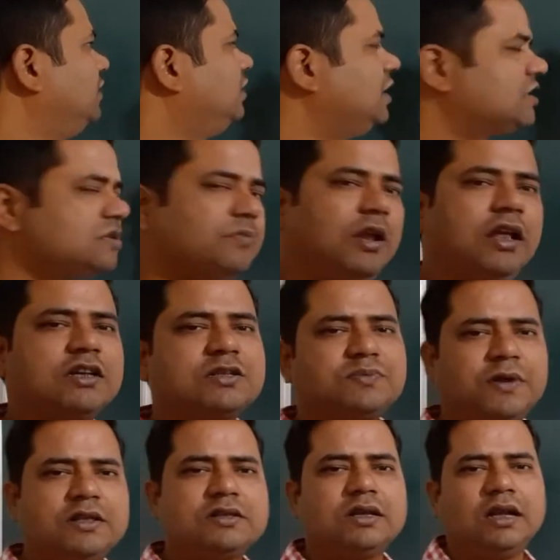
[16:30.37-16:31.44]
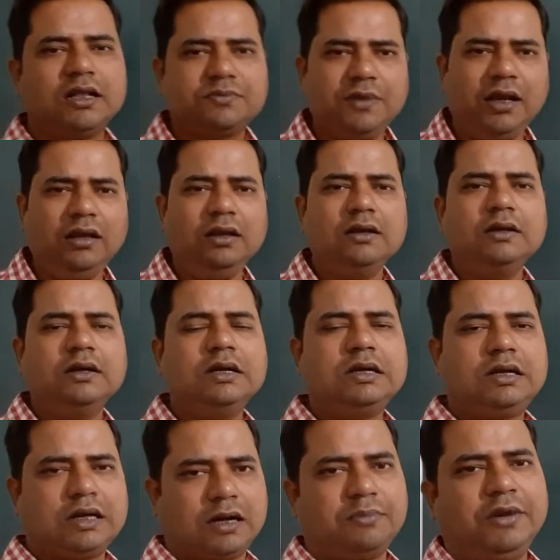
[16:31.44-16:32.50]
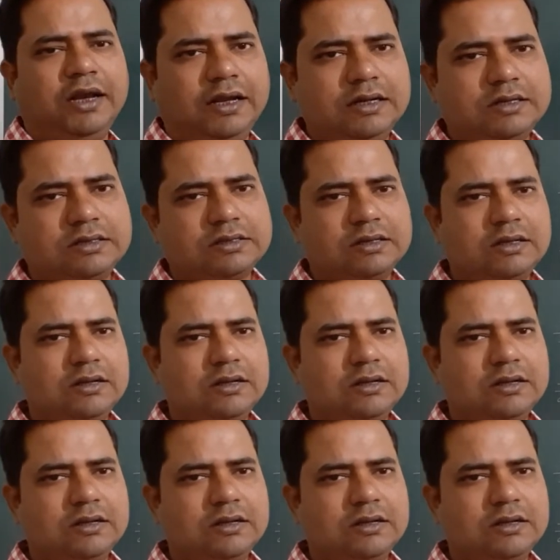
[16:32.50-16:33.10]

decimal expansion has been terminates.